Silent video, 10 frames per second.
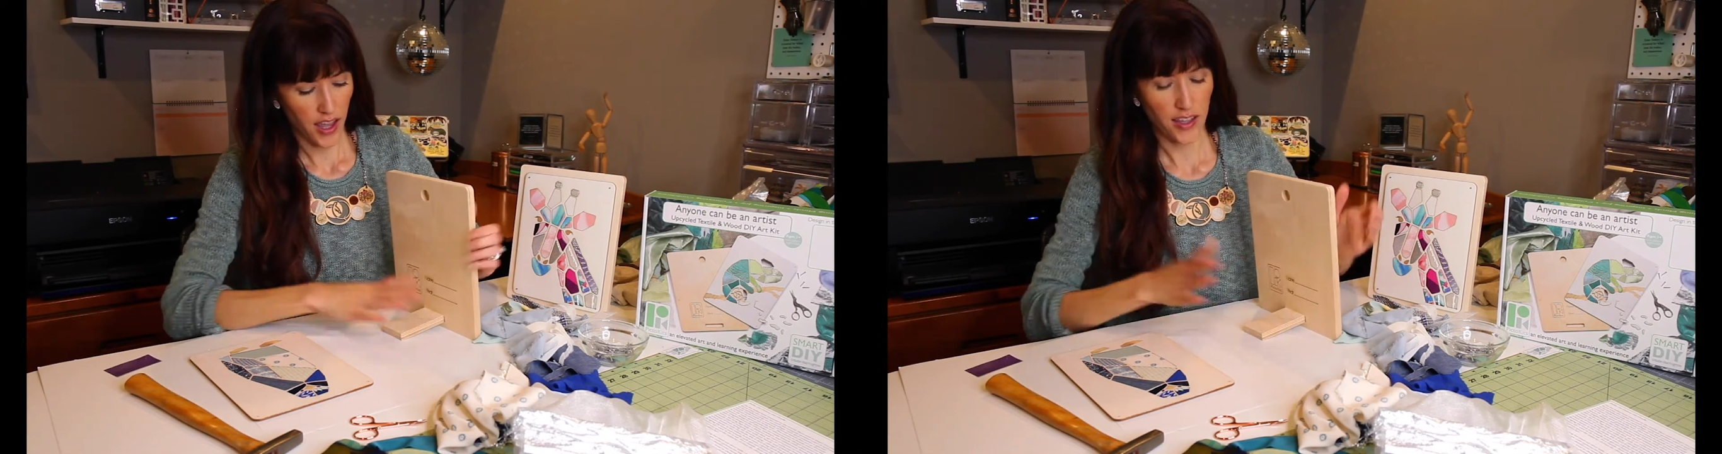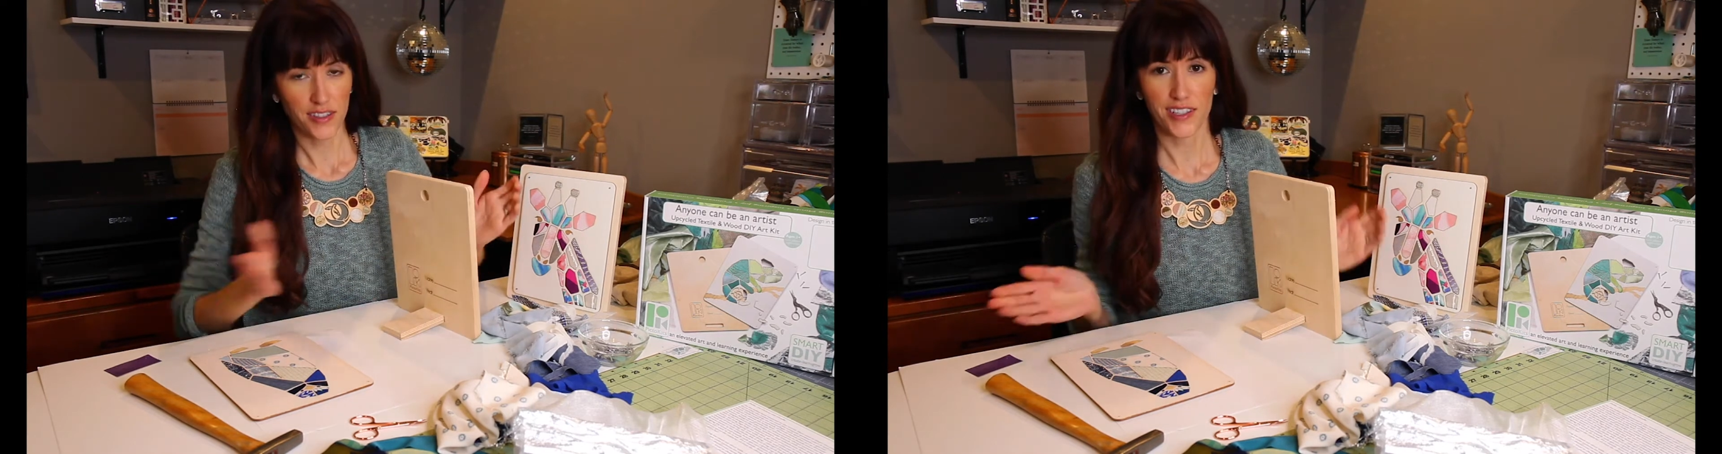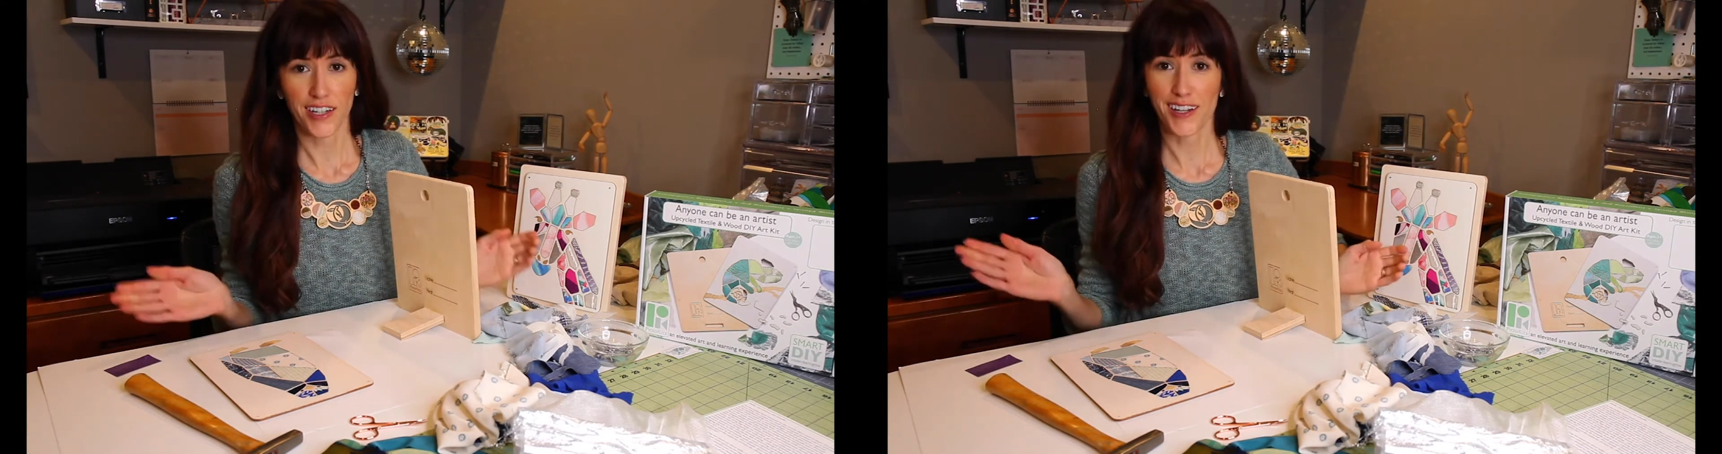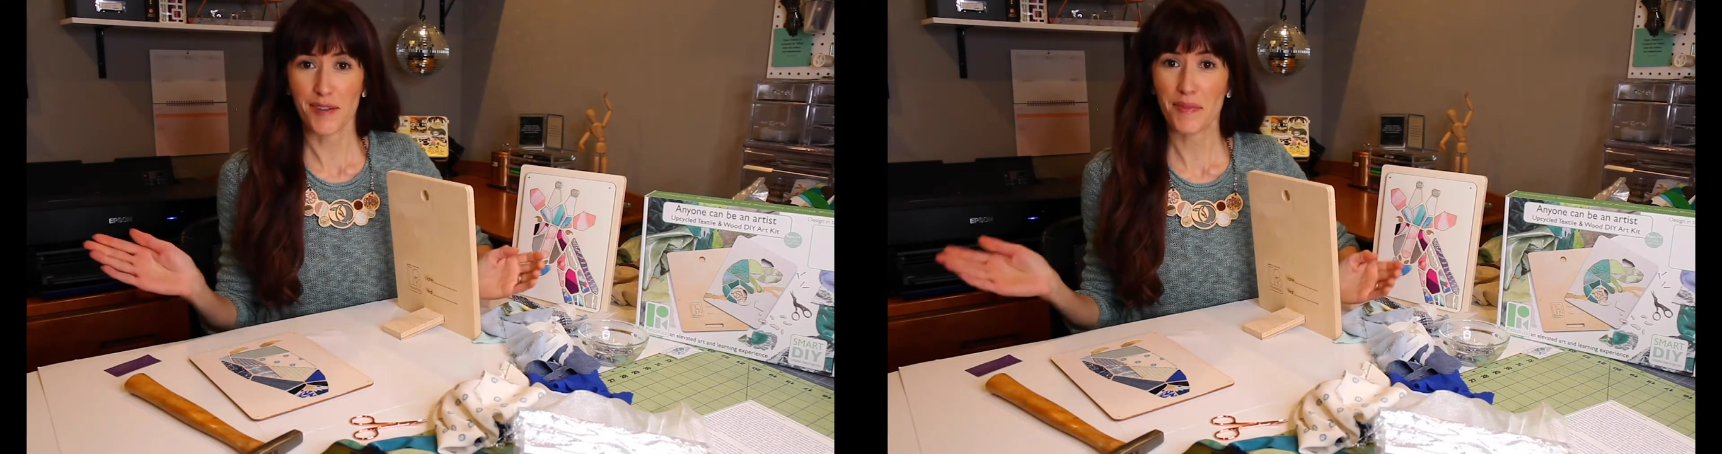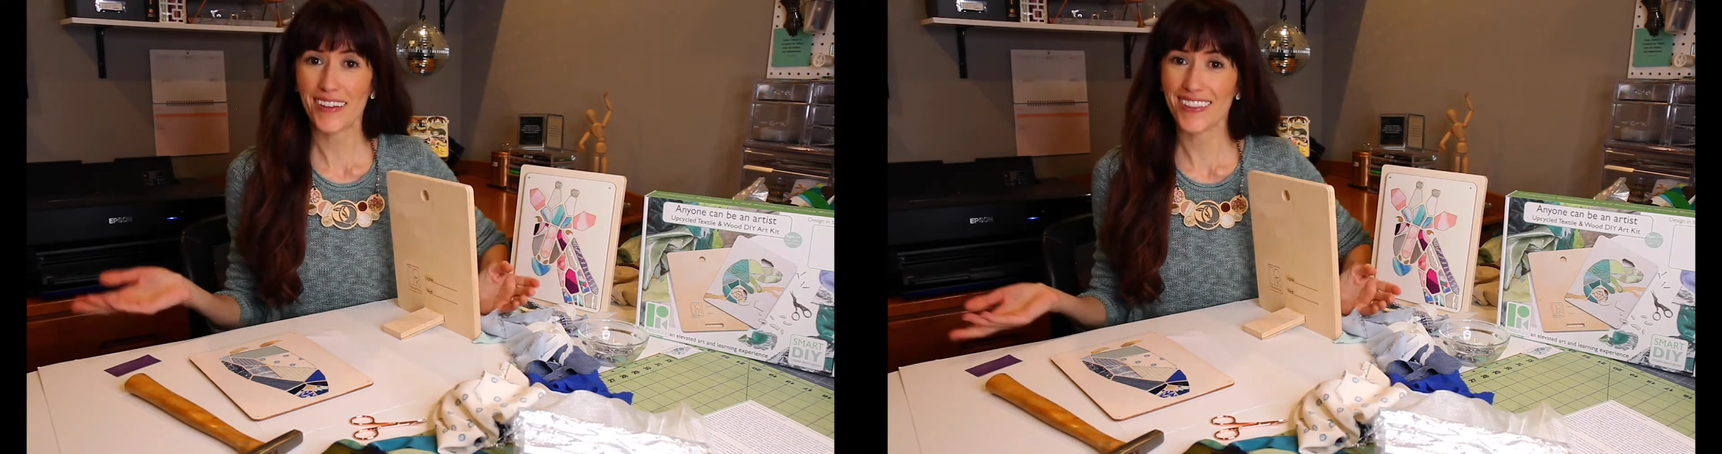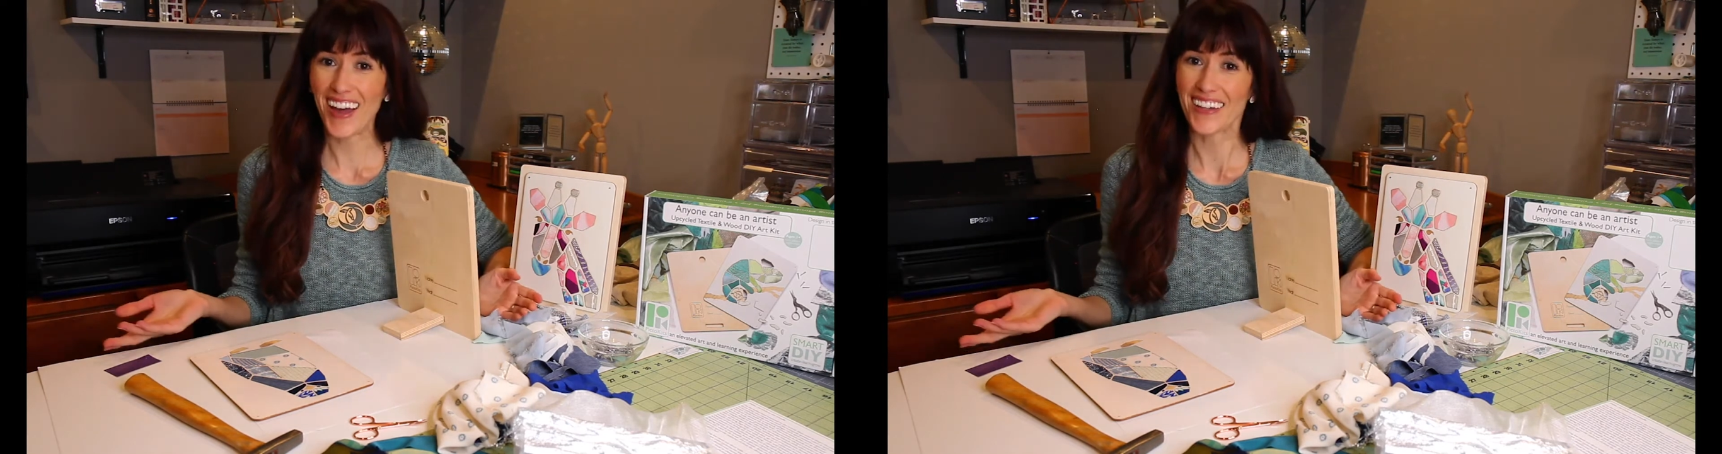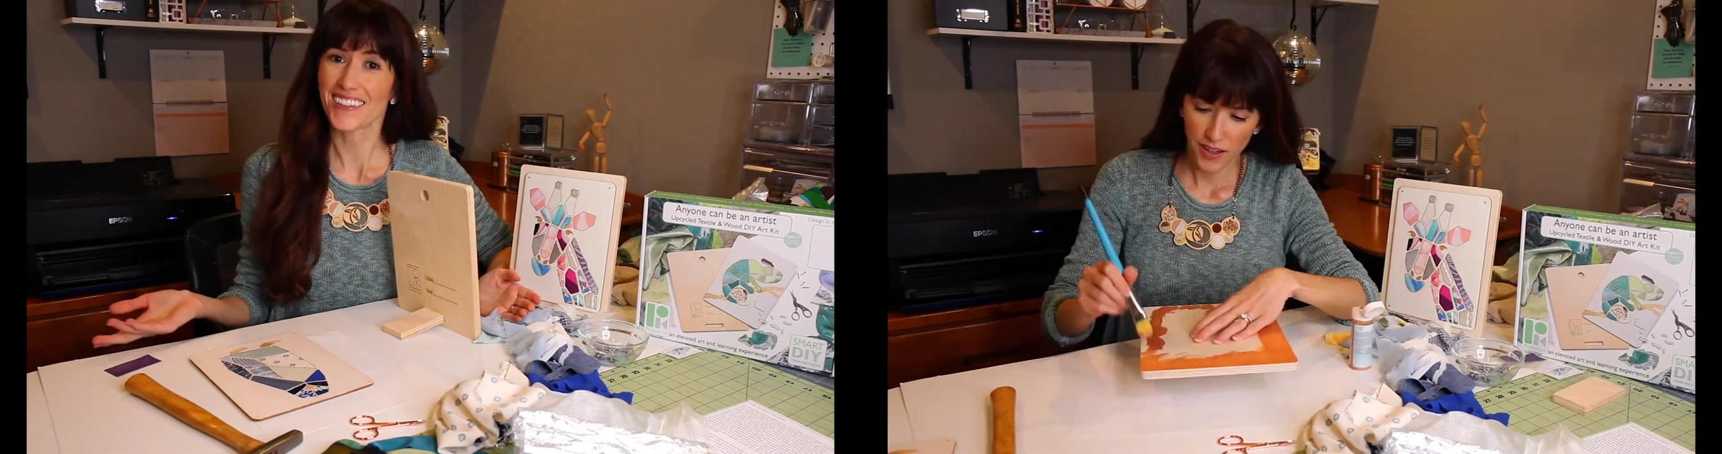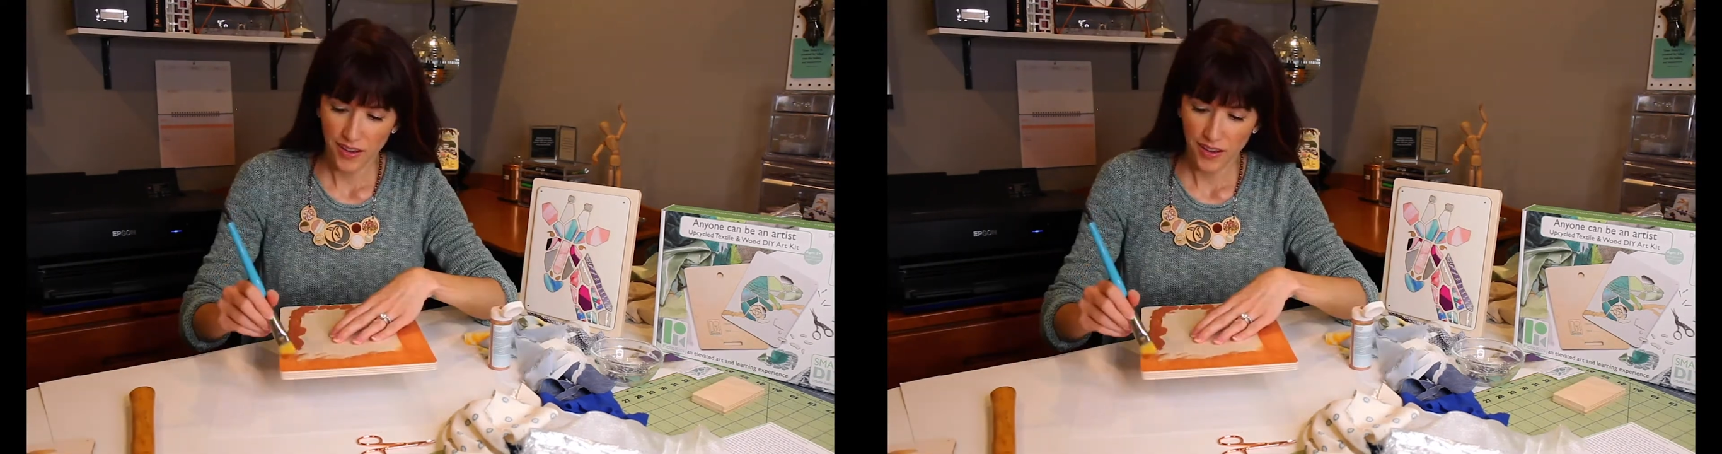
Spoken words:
and stand it up like that.